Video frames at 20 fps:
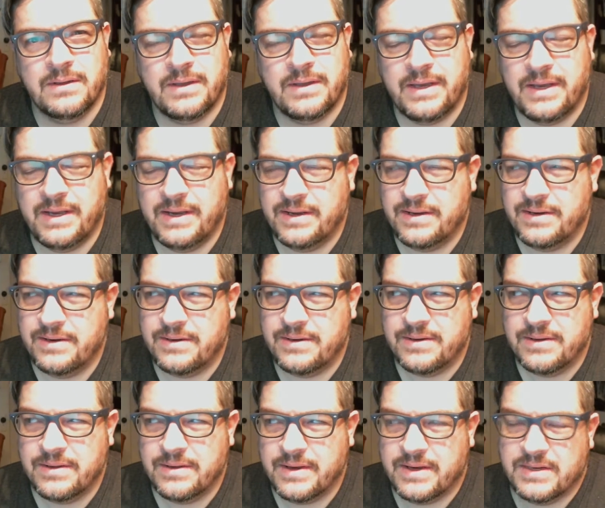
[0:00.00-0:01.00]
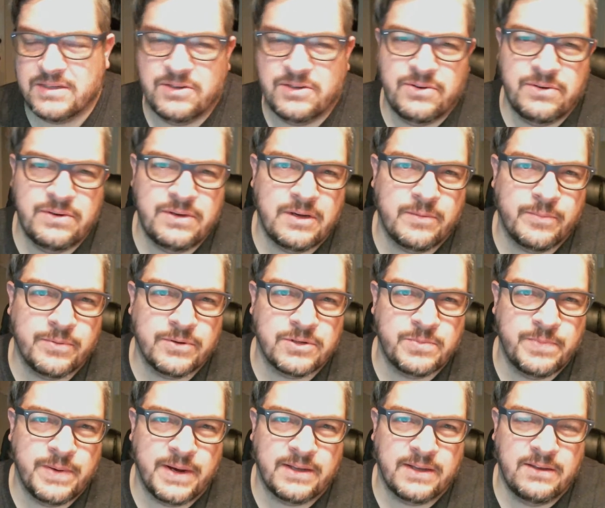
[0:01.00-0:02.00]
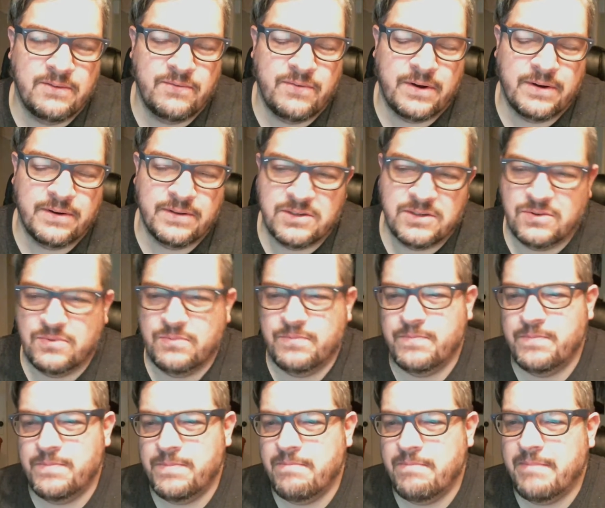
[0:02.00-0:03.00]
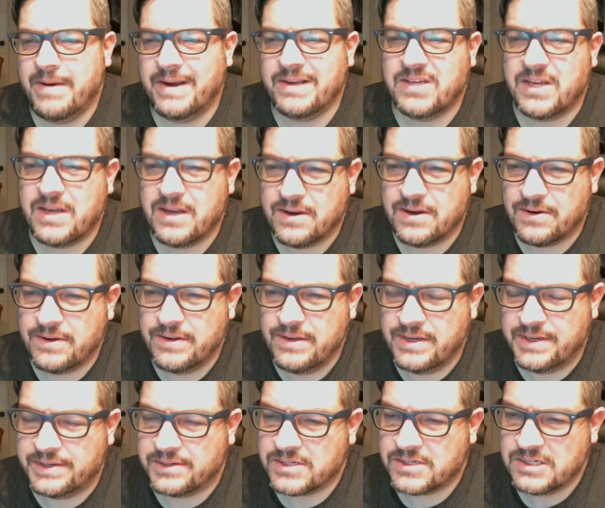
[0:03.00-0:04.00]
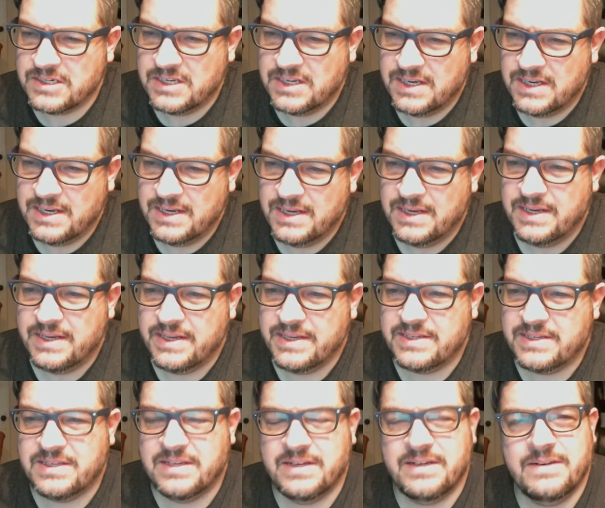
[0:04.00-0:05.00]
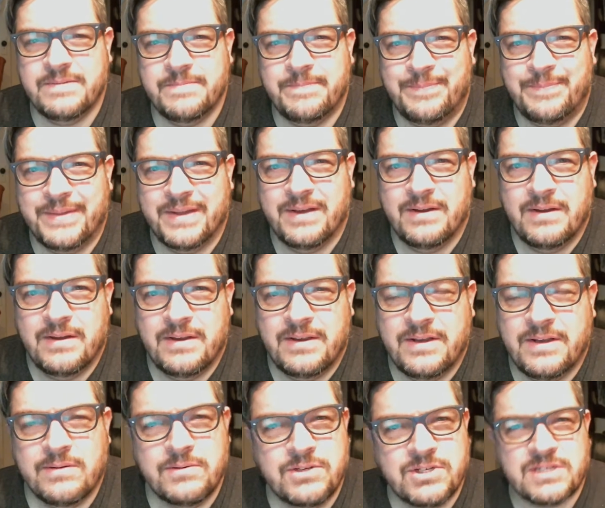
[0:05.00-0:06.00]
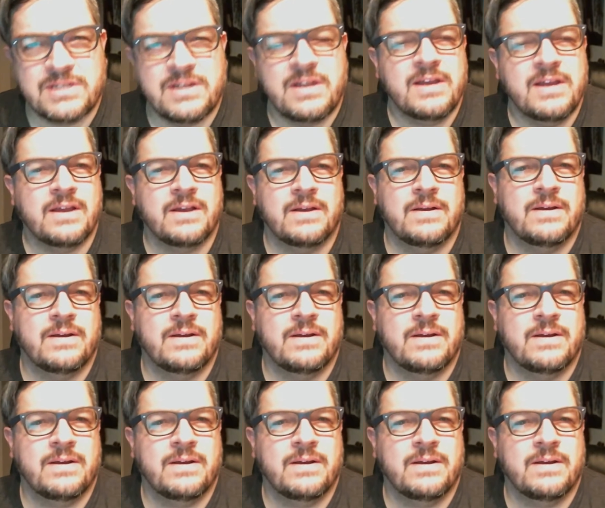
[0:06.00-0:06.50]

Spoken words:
and has a unique perspective on it. So my take on this is that, you know, just like